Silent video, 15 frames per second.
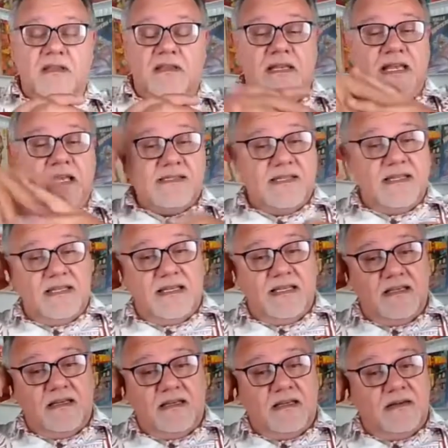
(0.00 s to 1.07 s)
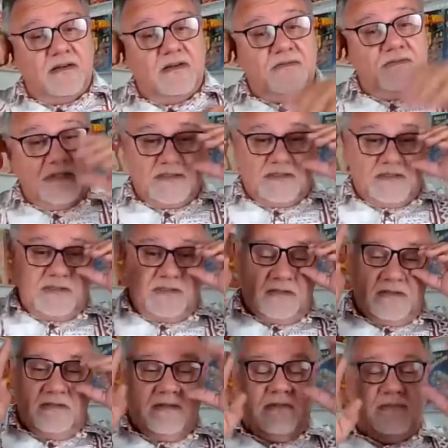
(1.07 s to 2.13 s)
The next thing I got was
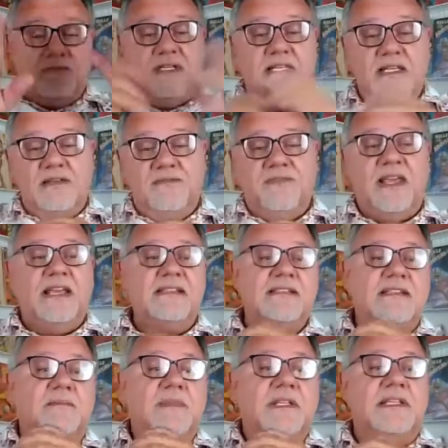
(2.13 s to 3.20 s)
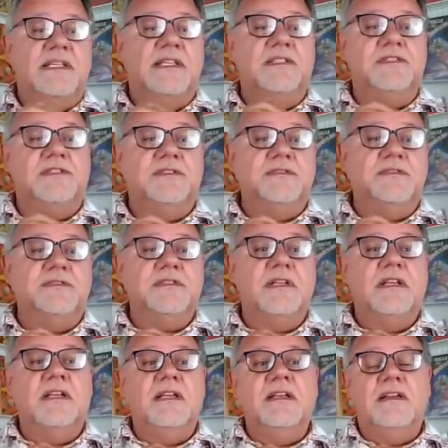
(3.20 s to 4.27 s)
3 facsimile issues
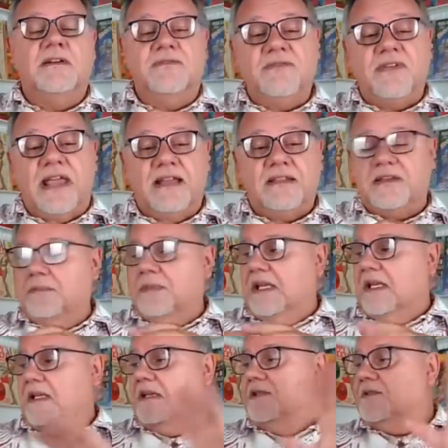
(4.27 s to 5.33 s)
of Phantom Lady.